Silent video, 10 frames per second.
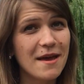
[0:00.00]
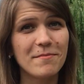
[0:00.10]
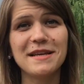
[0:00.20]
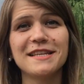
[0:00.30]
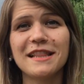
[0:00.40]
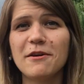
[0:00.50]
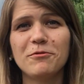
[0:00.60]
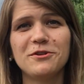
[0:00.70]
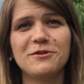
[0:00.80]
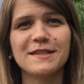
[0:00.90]
Basically, if
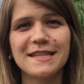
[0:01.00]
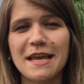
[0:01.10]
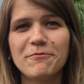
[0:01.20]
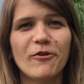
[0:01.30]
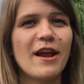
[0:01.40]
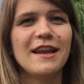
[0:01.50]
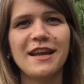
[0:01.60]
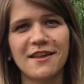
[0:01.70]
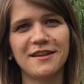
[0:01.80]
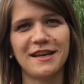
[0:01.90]
we do the same for any
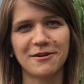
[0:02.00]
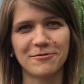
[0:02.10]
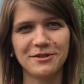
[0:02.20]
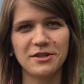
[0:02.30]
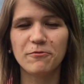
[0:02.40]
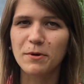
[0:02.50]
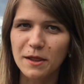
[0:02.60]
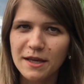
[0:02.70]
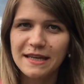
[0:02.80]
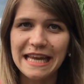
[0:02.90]
other language, if we
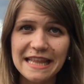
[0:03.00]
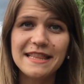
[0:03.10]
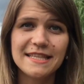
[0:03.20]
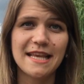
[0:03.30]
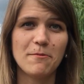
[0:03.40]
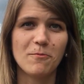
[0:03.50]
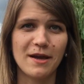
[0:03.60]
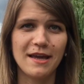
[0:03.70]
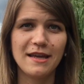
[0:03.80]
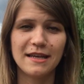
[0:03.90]
learn in the same
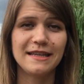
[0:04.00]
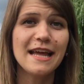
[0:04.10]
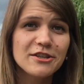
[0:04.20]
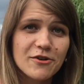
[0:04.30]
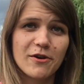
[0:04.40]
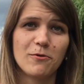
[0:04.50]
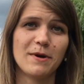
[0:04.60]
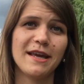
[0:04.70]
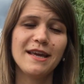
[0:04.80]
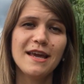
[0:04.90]
way, in a natural
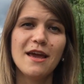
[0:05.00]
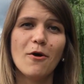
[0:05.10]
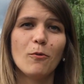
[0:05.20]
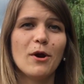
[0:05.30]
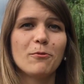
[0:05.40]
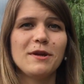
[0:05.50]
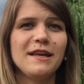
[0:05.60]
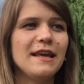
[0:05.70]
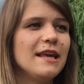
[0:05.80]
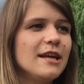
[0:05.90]
way, where we
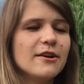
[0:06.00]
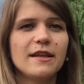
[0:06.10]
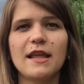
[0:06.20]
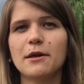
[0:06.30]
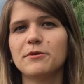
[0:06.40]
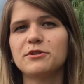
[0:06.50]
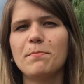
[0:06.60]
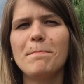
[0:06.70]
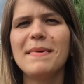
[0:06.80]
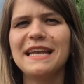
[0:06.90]
hear the language
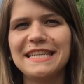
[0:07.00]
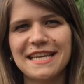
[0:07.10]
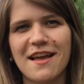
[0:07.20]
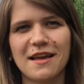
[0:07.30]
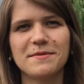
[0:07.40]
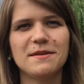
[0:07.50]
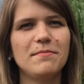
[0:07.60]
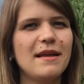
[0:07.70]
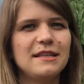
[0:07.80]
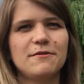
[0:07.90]
many times in
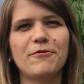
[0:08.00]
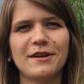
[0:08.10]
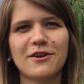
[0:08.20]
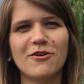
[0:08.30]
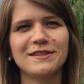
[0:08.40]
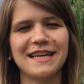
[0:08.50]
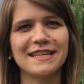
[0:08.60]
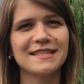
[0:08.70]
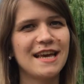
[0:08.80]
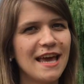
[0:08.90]
many different
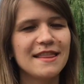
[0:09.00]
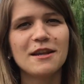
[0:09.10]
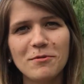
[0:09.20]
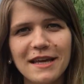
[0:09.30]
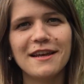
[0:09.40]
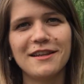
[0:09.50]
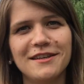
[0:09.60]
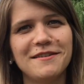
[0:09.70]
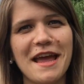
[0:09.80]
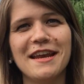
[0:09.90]
contexts, then we can
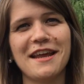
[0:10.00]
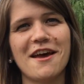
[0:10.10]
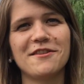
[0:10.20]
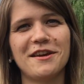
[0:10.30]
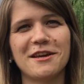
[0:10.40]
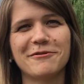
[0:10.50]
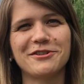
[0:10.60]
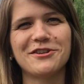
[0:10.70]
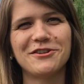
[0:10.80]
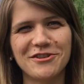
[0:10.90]
learn any other
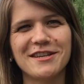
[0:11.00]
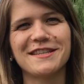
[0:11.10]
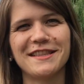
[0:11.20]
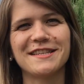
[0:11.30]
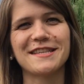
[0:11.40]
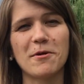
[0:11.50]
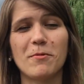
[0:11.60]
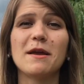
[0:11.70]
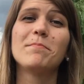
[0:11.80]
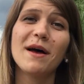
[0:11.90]
language just in the same
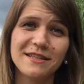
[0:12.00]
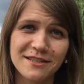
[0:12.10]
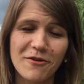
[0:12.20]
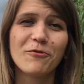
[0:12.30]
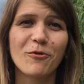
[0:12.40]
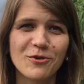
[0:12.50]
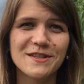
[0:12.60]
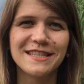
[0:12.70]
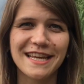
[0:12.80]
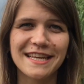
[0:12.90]
way. But, of course,
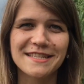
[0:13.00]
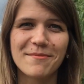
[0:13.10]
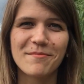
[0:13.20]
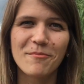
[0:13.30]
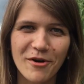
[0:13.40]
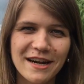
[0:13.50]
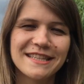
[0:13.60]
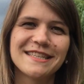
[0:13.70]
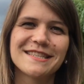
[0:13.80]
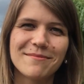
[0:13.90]
it takes some
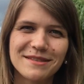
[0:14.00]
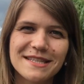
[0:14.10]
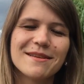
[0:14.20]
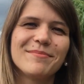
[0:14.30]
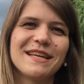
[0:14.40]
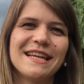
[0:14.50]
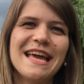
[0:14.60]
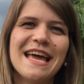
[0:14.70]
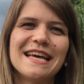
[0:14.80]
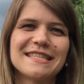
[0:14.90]
practice, some discipline,
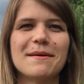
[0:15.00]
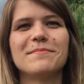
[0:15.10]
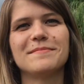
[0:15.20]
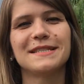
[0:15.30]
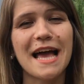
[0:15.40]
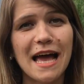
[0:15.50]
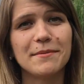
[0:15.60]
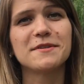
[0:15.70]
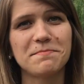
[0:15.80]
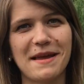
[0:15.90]
some time
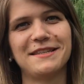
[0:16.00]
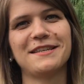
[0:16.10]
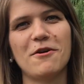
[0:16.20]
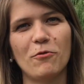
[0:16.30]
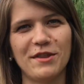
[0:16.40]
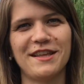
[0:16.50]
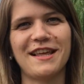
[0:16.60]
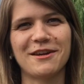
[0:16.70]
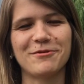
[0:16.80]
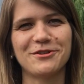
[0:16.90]
spent with the
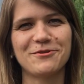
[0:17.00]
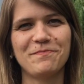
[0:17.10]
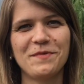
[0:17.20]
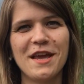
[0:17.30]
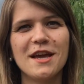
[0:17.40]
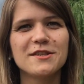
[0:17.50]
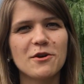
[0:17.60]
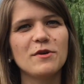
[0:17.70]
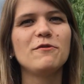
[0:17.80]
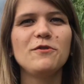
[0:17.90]
language.
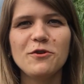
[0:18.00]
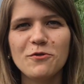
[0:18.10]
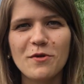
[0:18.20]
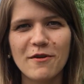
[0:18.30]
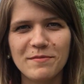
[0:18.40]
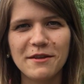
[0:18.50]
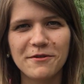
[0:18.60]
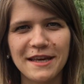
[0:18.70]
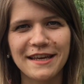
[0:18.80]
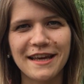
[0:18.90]
So if you have been
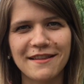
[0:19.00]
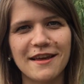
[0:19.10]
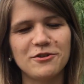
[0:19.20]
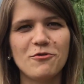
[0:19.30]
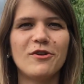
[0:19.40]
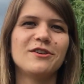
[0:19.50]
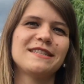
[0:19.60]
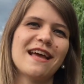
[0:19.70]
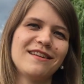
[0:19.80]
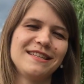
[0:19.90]
thinking that you are not
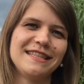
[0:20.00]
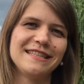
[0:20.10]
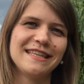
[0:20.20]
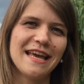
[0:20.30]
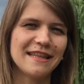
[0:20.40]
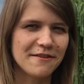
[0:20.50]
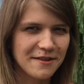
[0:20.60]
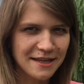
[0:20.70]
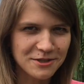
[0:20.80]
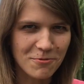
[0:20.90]
talented, then
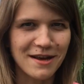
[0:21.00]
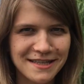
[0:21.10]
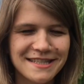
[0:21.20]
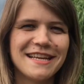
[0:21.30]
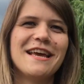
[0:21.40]
think twice,